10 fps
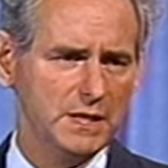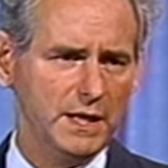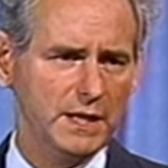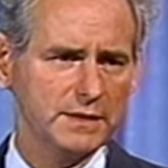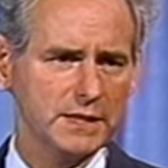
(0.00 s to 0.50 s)

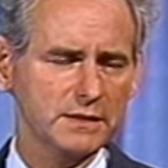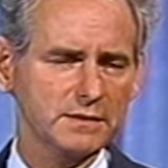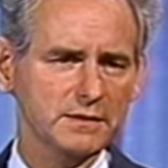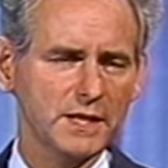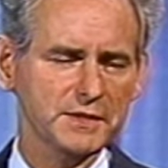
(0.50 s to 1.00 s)
And
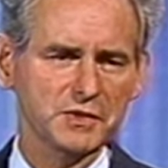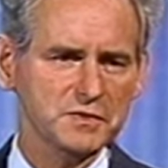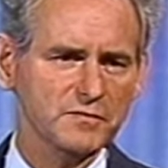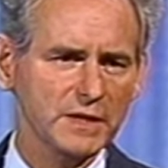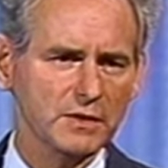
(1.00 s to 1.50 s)
then God
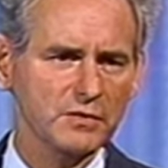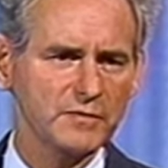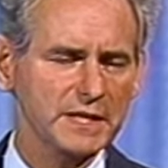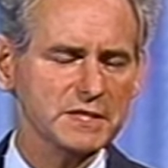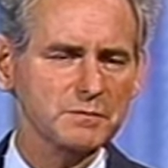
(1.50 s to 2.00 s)
conv-
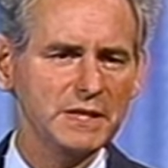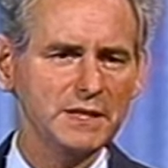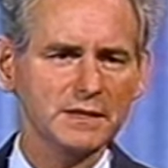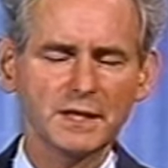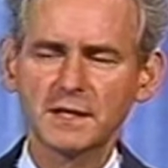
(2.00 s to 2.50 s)
convicts
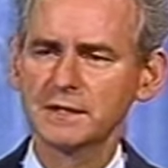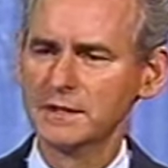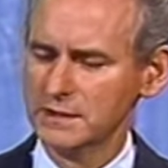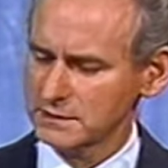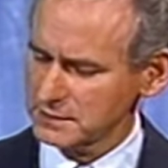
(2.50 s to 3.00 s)
me, and then I
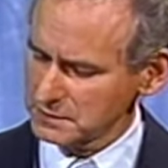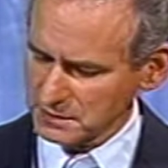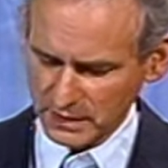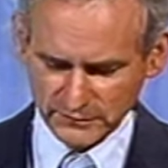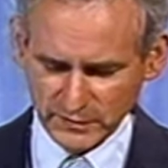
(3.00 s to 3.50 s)
say, Oh,
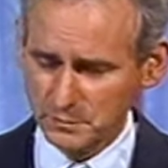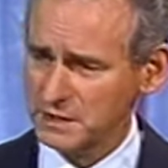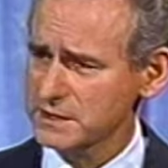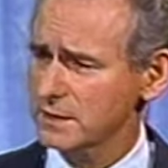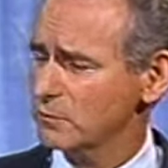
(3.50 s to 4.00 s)
God, forgive
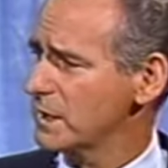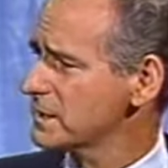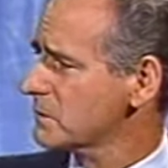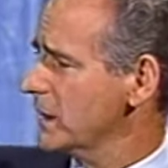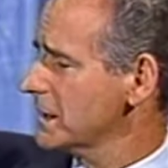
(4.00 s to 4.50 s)
me.
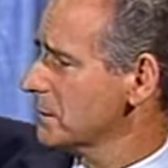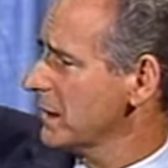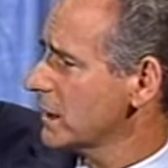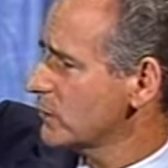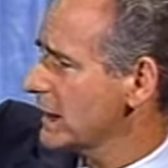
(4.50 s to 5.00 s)
Once, right in the
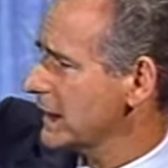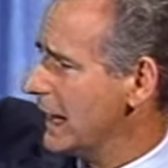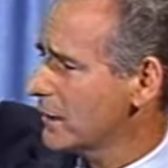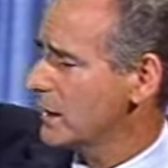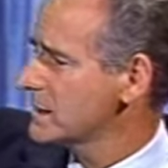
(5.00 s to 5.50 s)
middle of getting
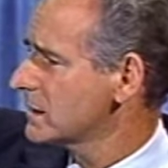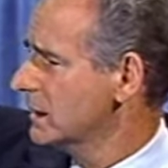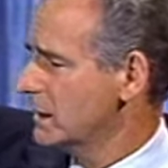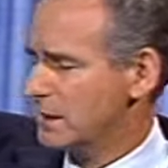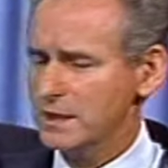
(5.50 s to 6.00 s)
angry, I,
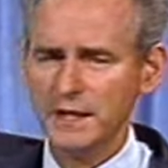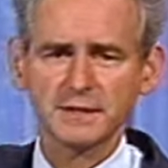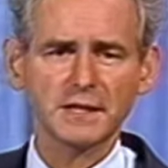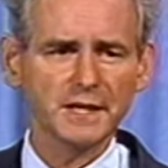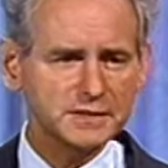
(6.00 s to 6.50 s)

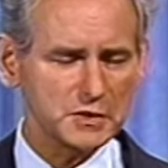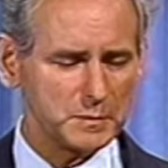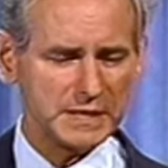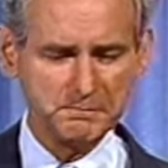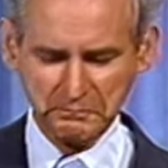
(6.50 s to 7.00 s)
God got to
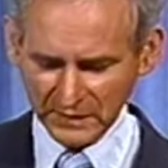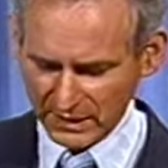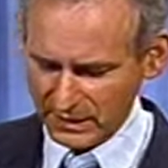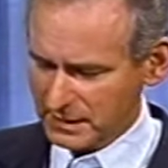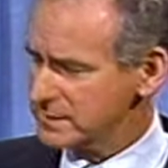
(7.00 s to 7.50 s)
me,
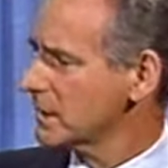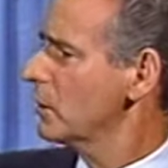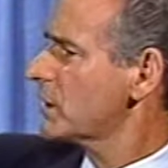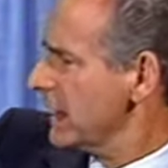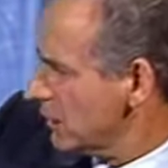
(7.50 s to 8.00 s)
and I said,
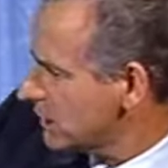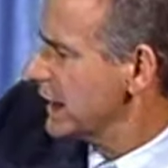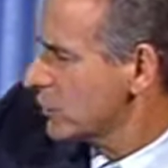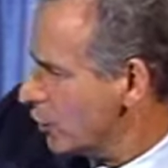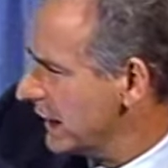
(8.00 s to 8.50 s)
Okay,
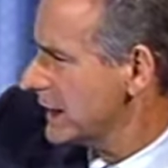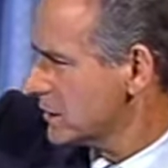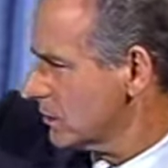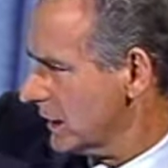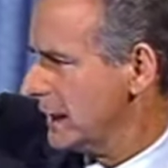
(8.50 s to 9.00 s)
okay, go
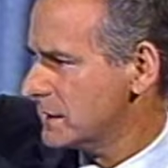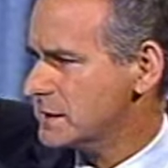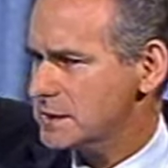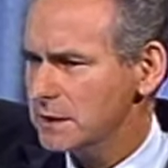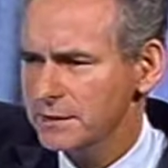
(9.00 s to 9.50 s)
ahead, go ahead,
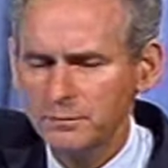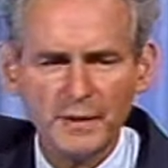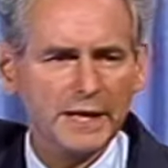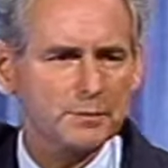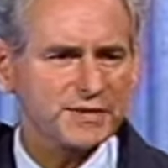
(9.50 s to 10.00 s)
steal the
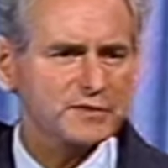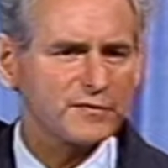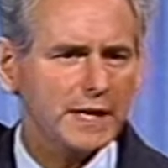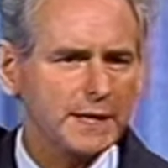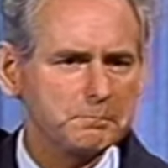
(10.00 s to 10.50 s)
pineapples, that's
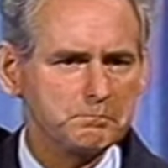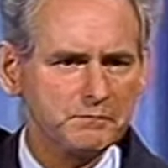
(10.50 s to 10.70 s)
fine.